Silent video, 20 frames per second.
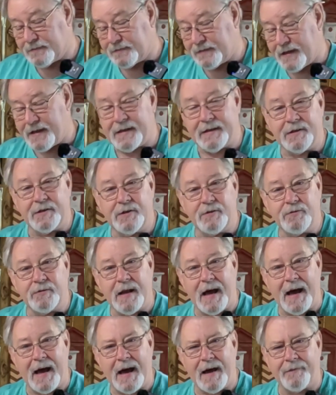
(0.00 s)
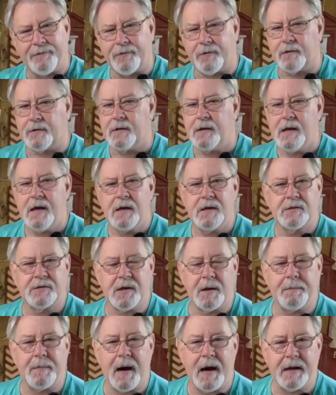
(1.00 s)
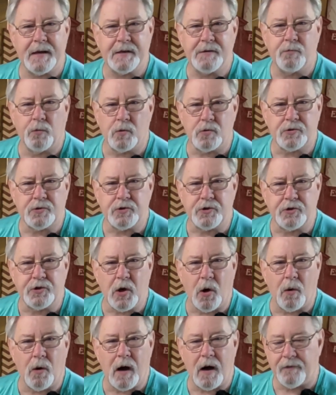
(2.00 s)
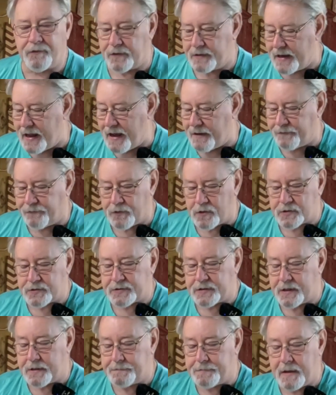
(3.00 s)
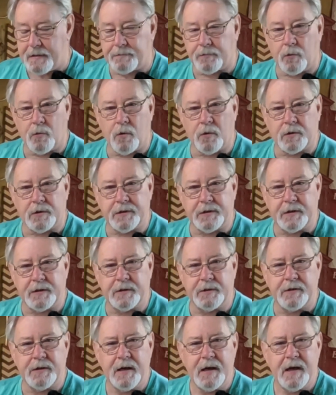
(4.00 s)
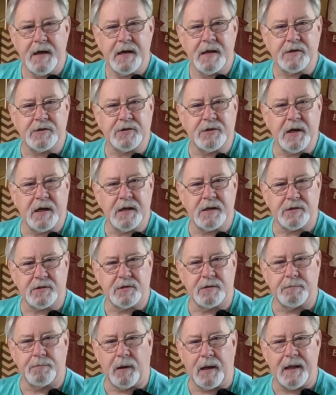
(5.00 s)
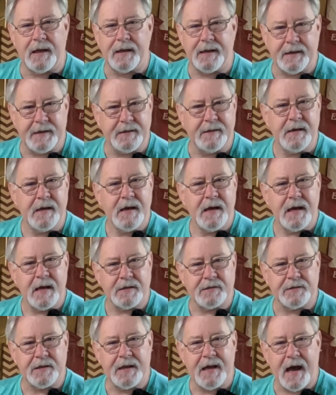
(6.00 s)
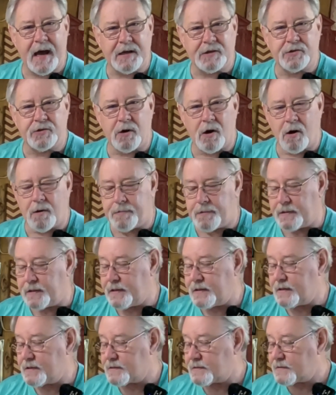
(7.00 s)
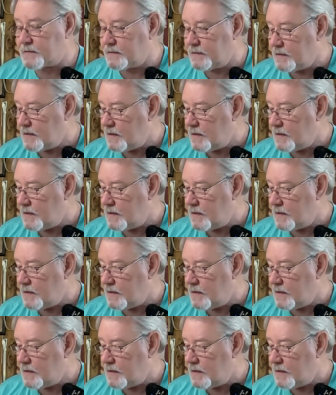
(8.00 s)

get a new knife, or somebody wants to show off a knife, first thing people want to do is touch the blade and see how sharp it is.